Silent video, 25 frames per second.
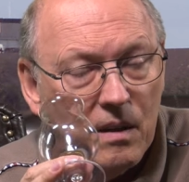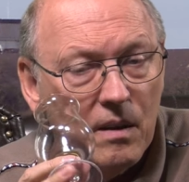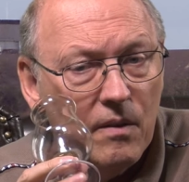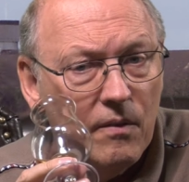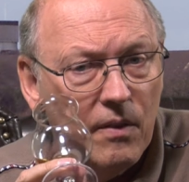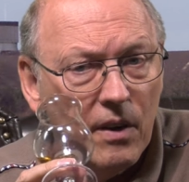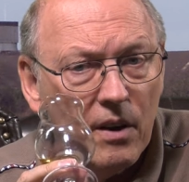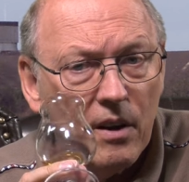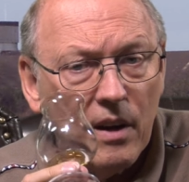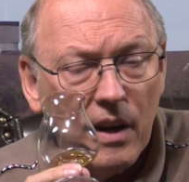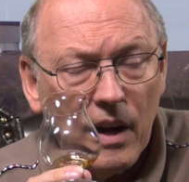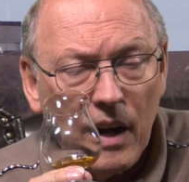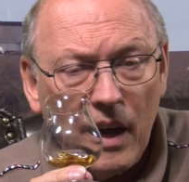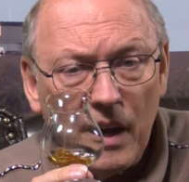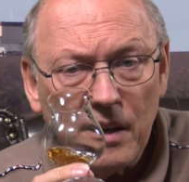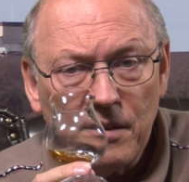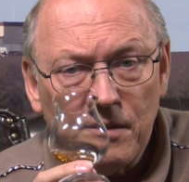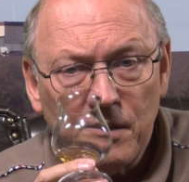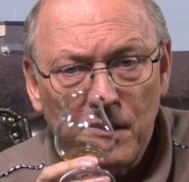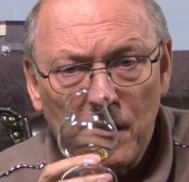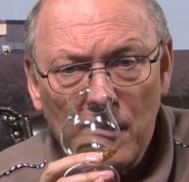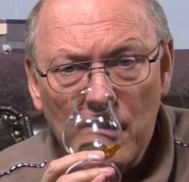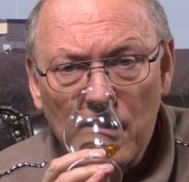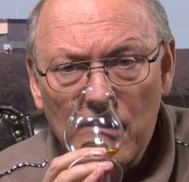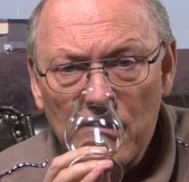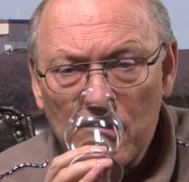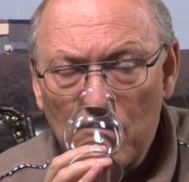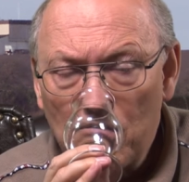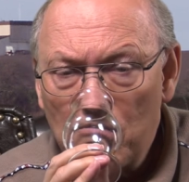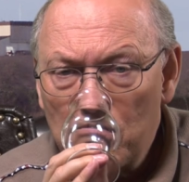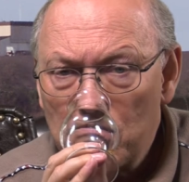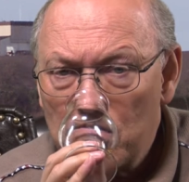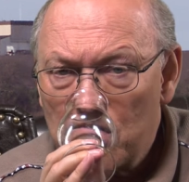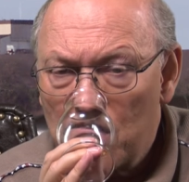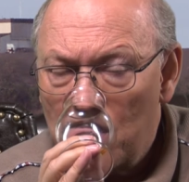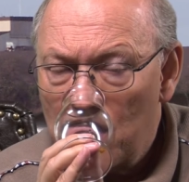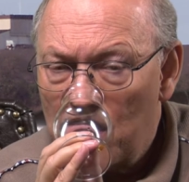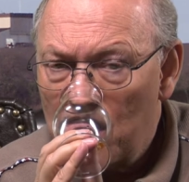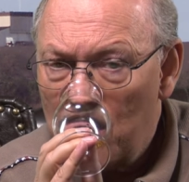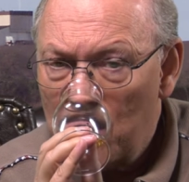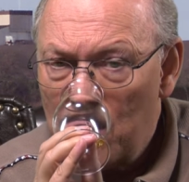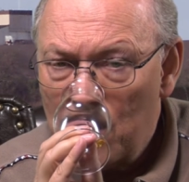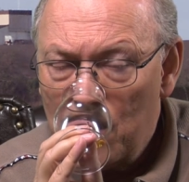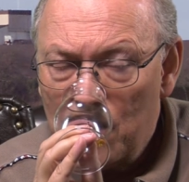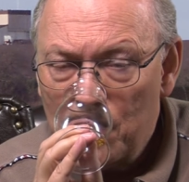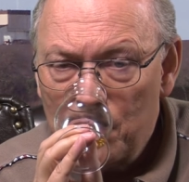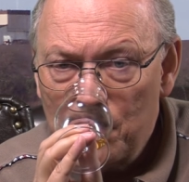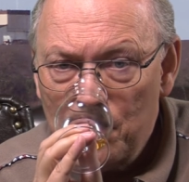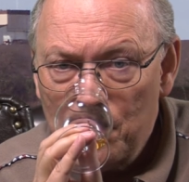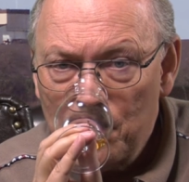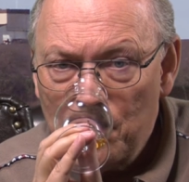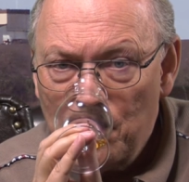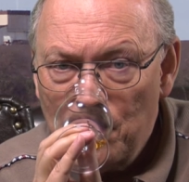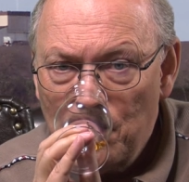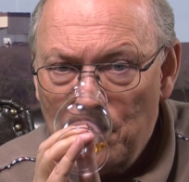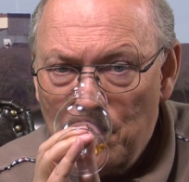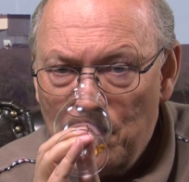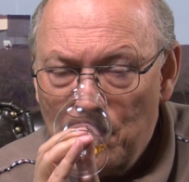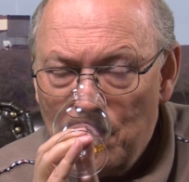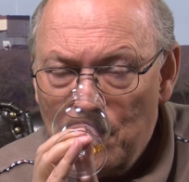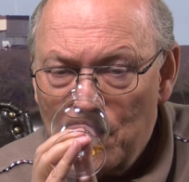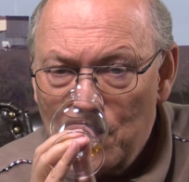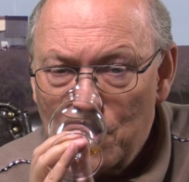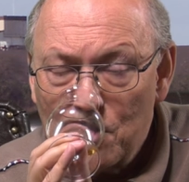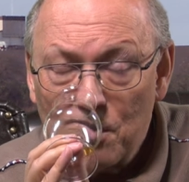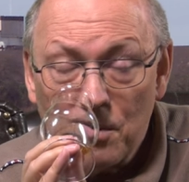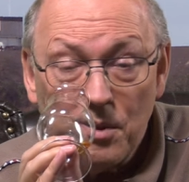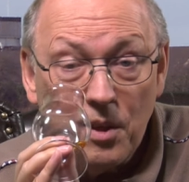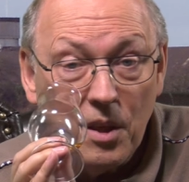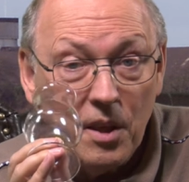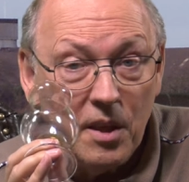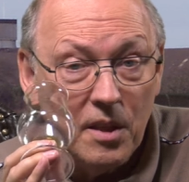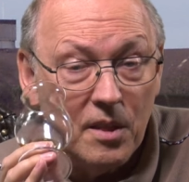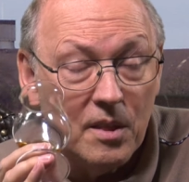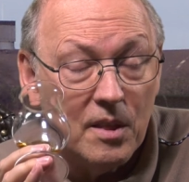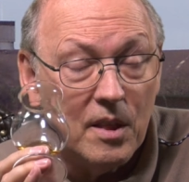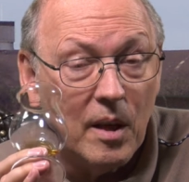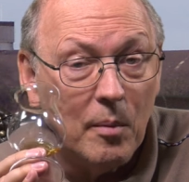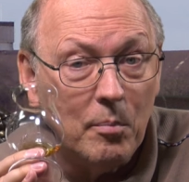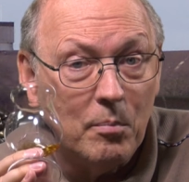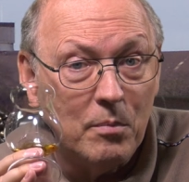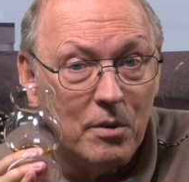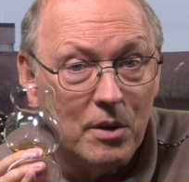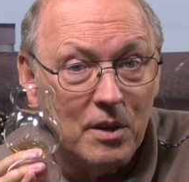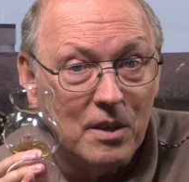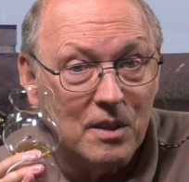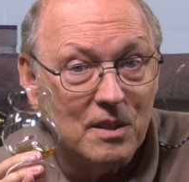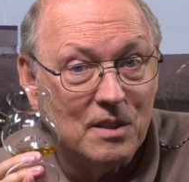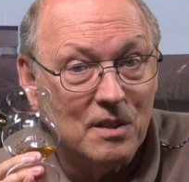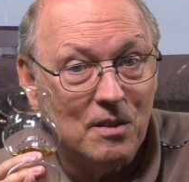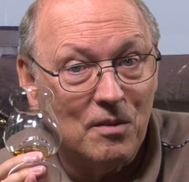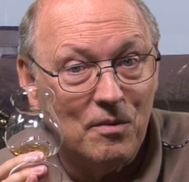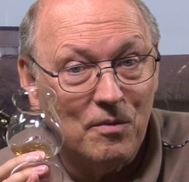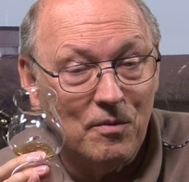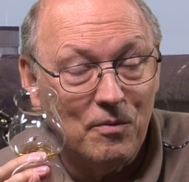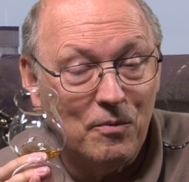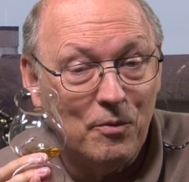A very light vanilla note, so the numbers of